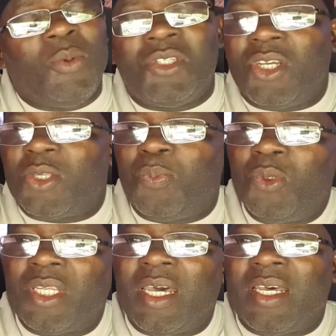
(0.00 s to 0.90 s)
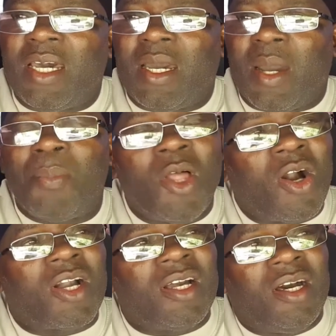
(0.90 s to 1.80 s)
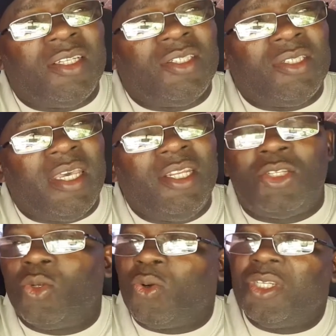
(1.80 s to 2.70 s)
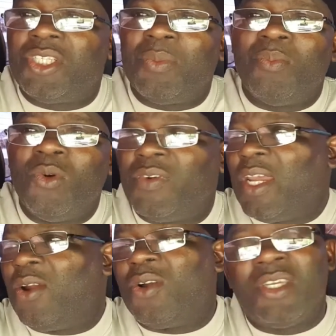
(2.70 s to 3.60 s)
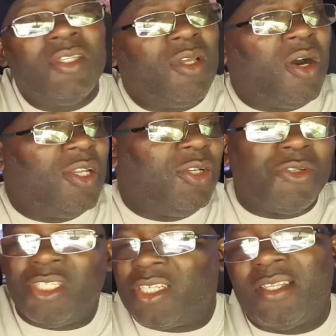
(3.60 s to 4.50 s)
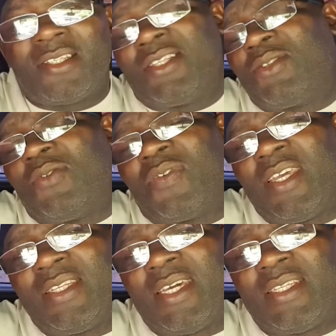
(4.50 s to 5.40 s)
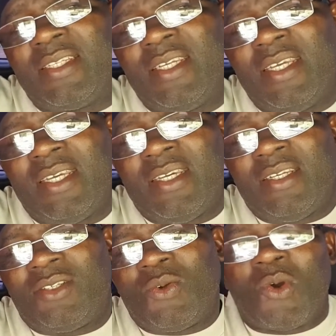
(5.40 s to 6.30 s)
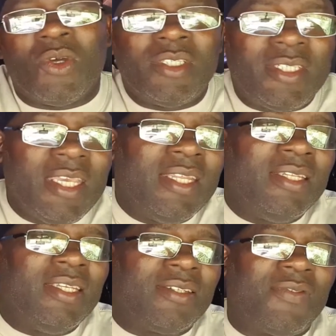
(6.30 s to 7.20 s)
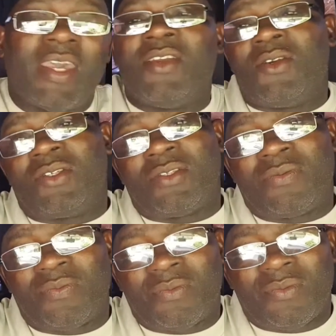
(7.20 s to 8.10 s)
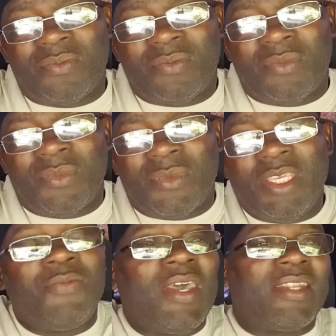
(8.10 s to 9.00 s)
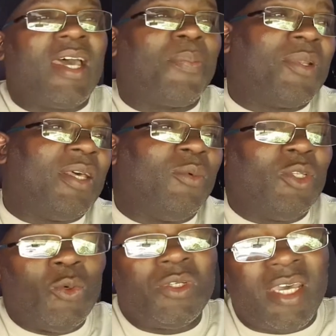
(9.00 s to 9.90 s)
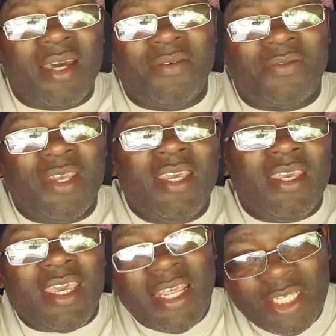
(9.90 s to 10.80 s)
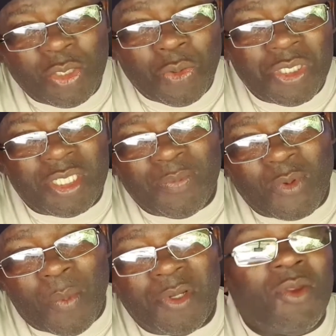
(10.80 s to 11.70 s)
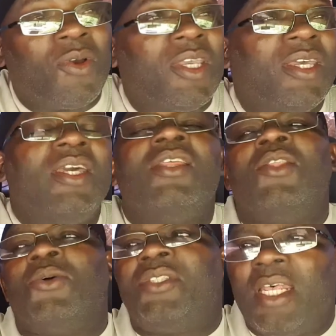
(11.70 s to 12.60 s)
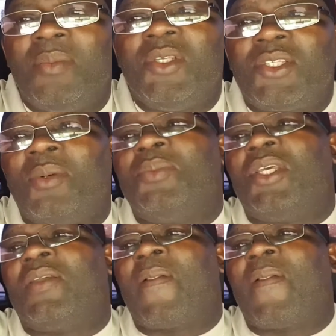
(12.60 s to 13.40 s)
just put a block on any tourist ship moving around in all the regions and stuff like that to contain this virus. If that happened and we don't have any tourist ship coming down here, now tell me something.